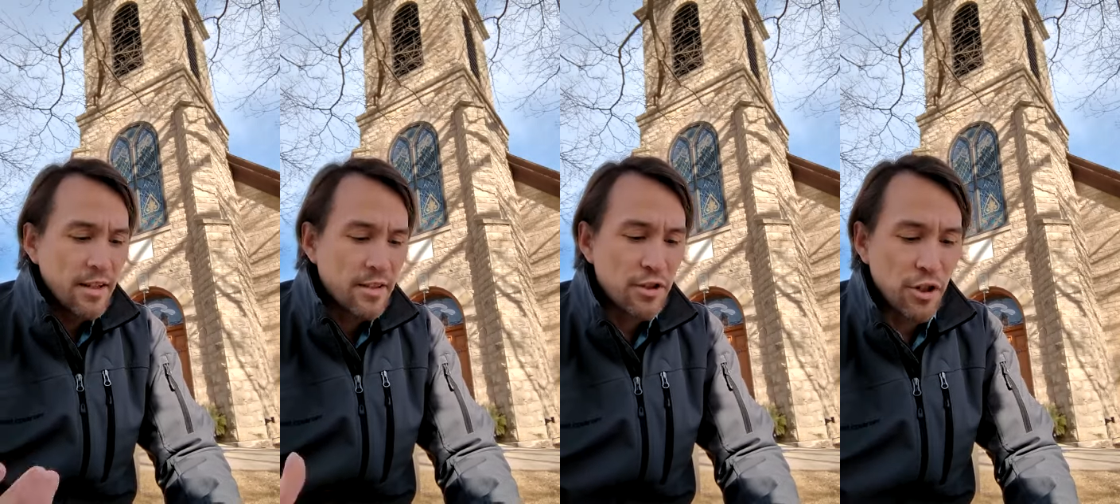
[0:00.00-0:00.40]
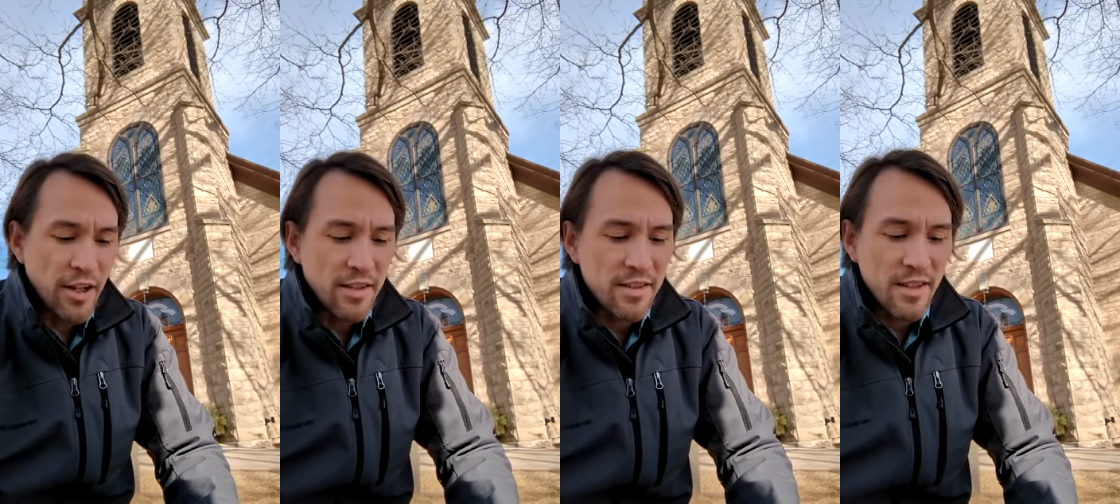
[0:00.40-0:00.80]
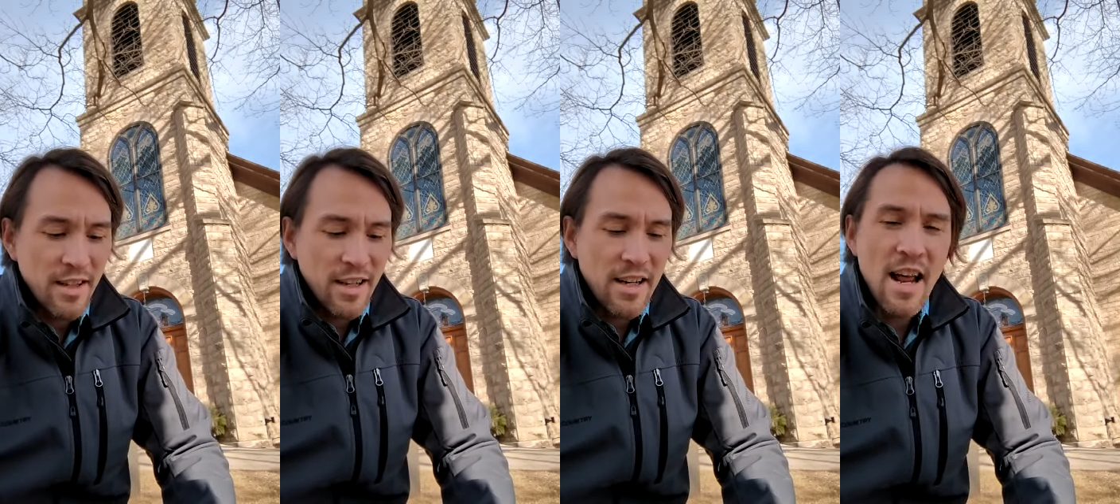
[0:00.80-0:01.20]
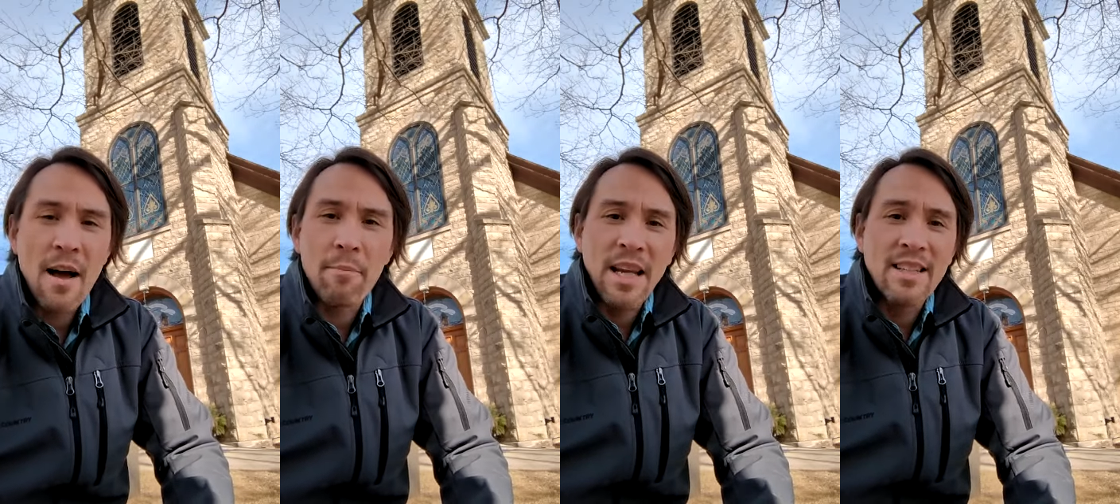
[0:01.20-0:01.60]
such as
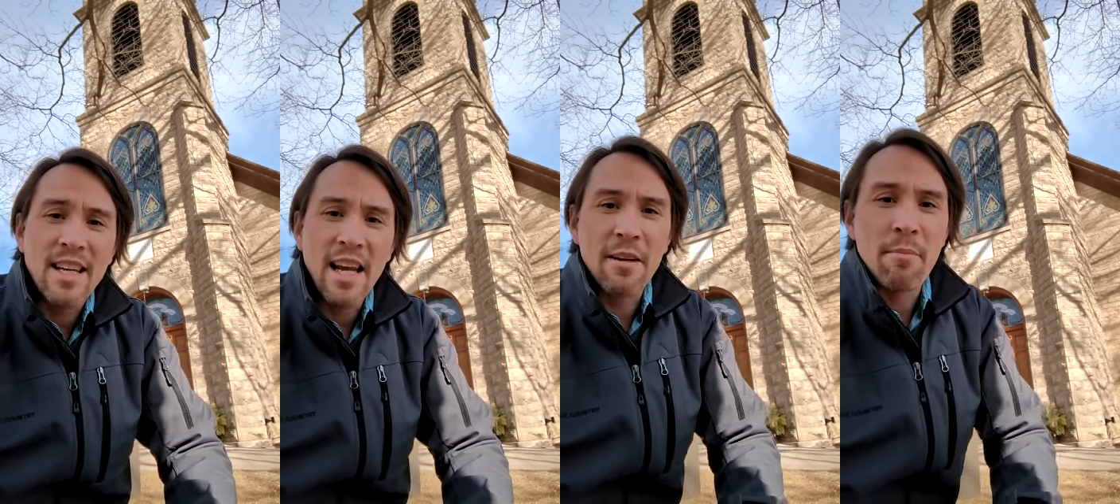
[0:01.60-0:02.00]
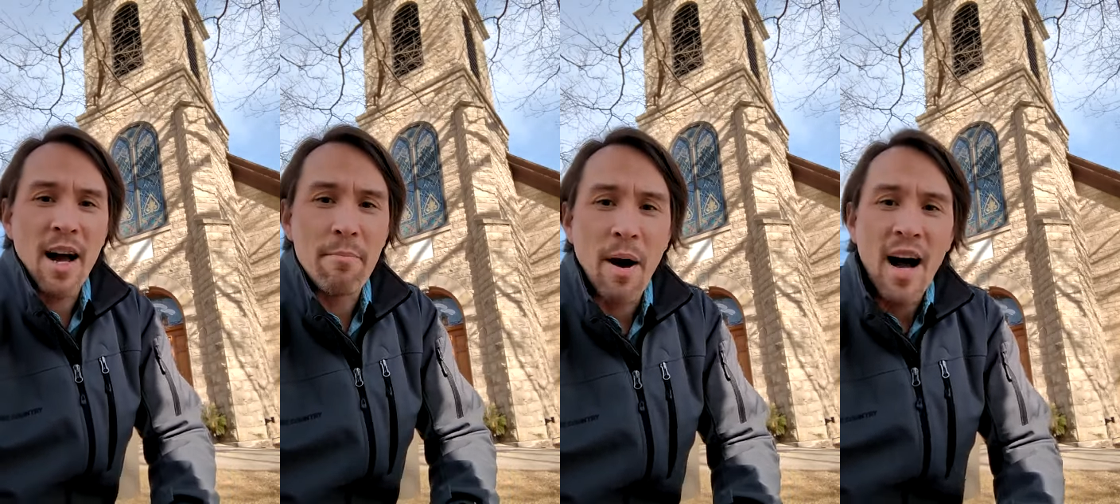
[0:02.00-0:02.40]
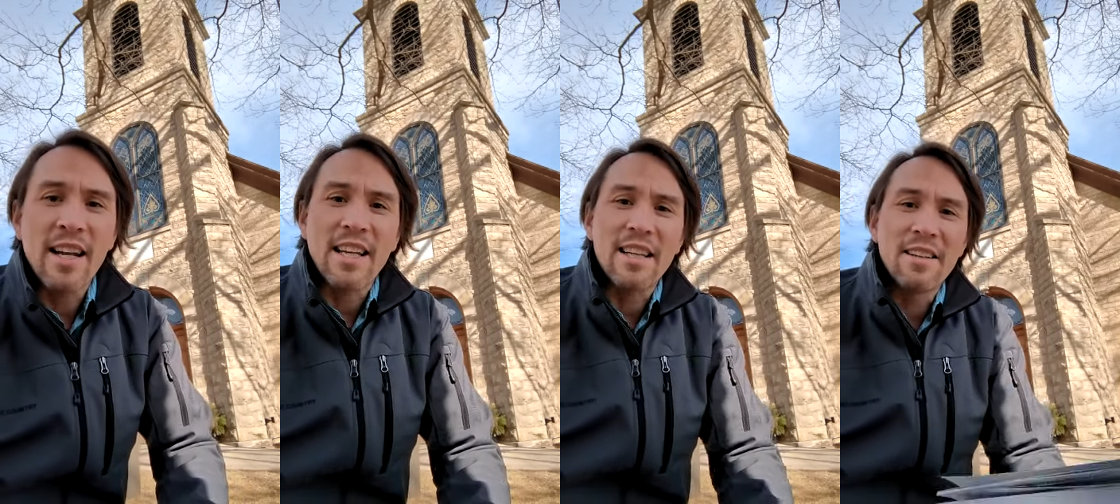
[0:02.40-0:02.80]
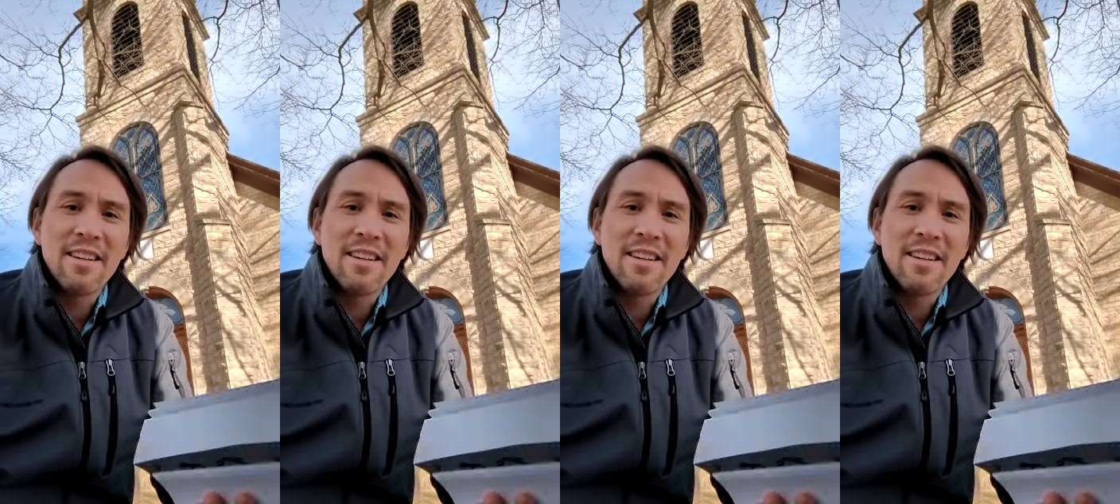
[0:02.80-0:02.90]
not maintain my body